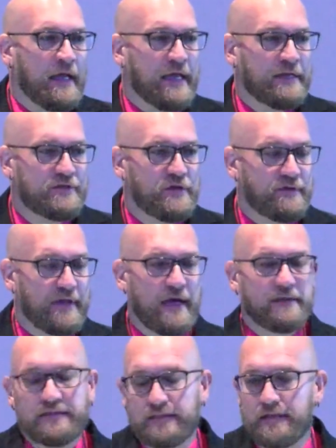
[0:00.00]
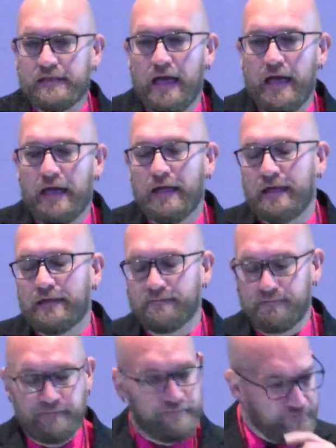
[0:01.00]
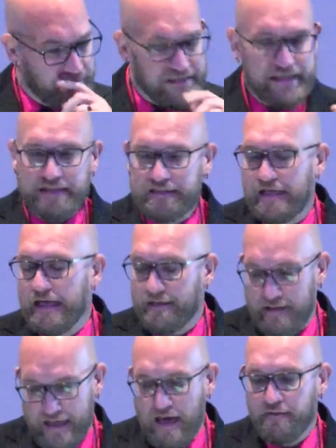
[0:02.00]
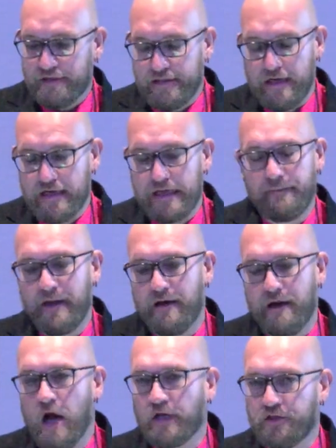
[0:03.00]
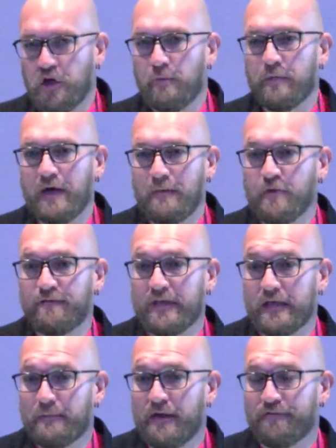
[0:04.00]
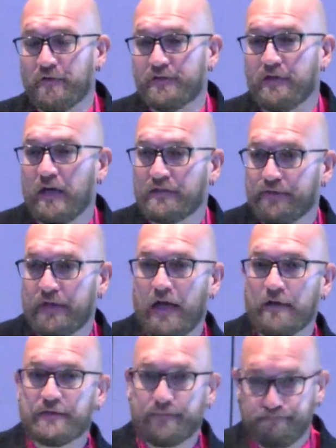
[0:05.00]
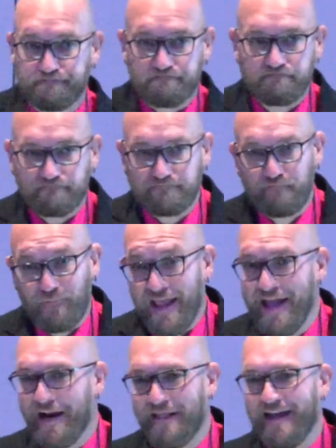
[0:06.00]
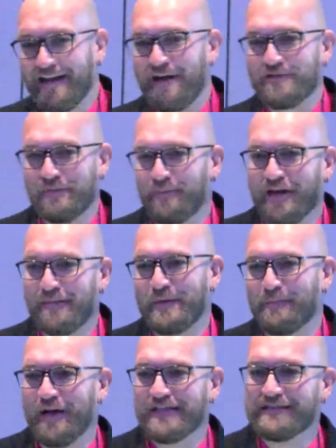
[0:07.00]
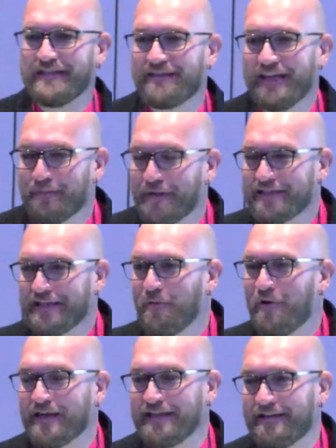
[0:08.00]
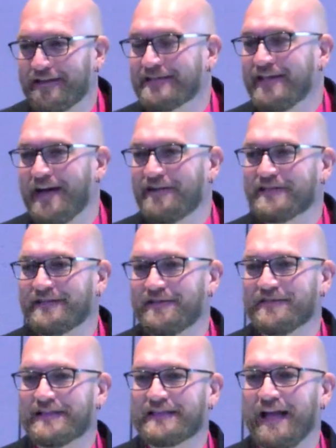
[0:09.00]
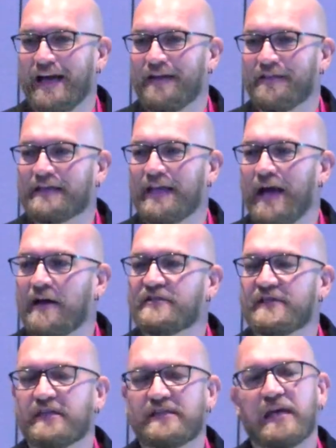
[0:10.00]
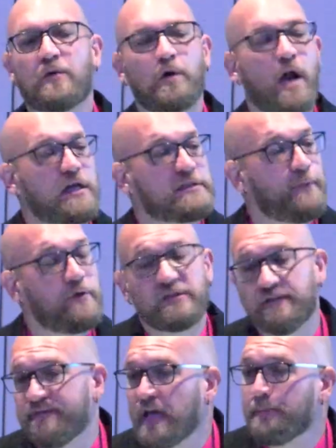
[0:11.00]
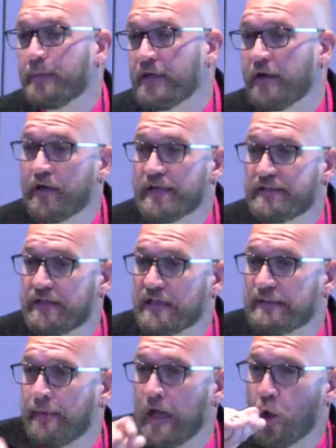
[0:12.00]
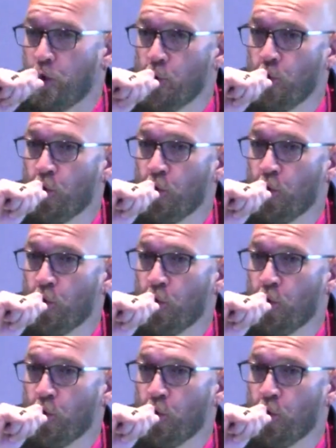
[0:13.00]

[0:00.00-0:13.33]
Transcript: In 2016, like I was talking about, October, I moved into my first Oxford house. And I liked how she brought up the president thing, because I walk into this house and there's this guy on the couch and he's like, we're not supposed to vape in here, he says, but